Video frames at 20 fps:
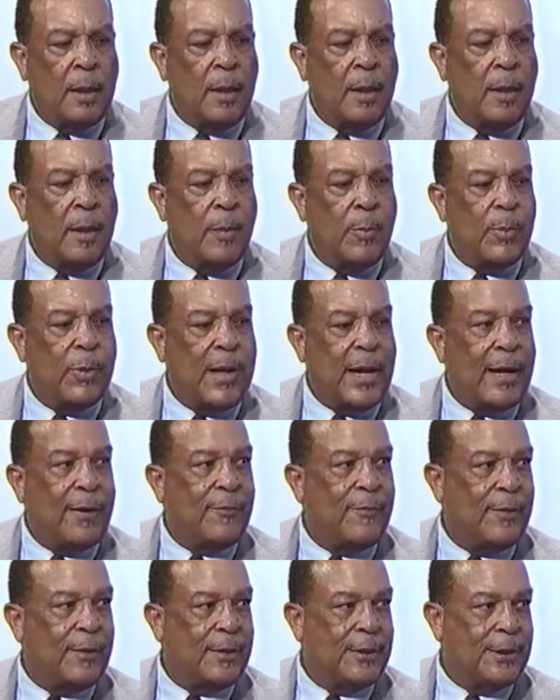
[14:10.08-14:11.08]
and
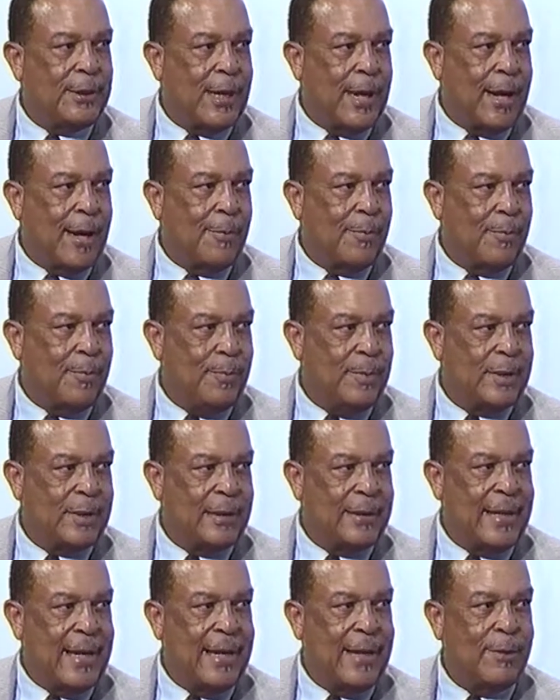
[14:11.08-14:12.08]
applied for a job.
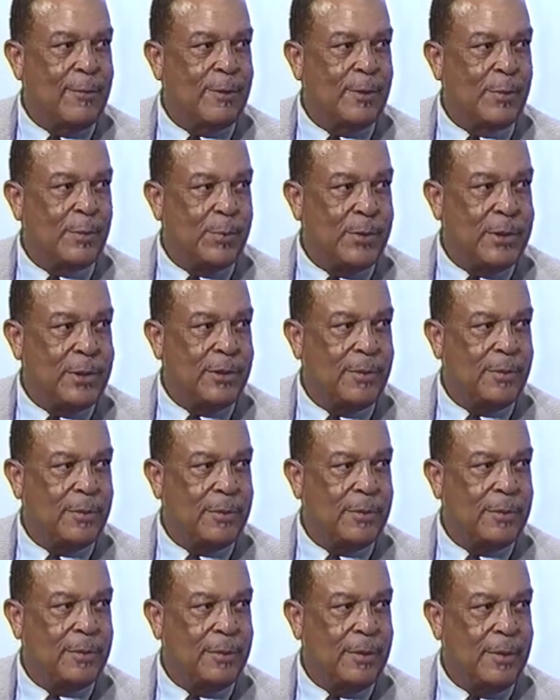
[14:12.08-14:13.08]
Mr. Dang was the
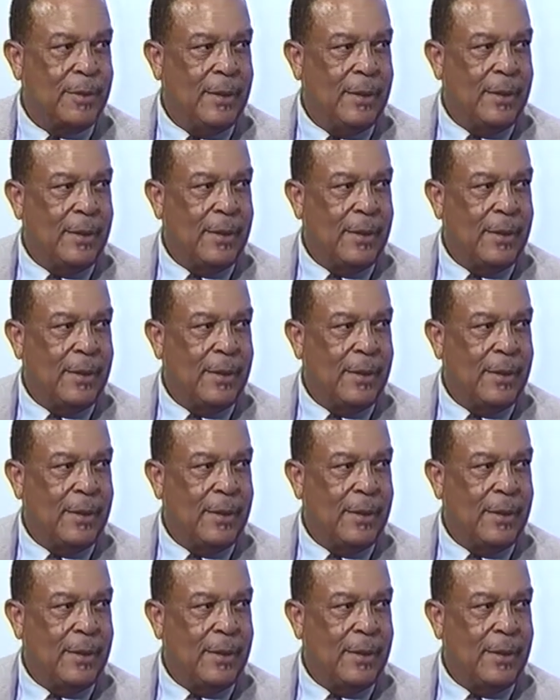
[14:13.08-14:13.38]
principal.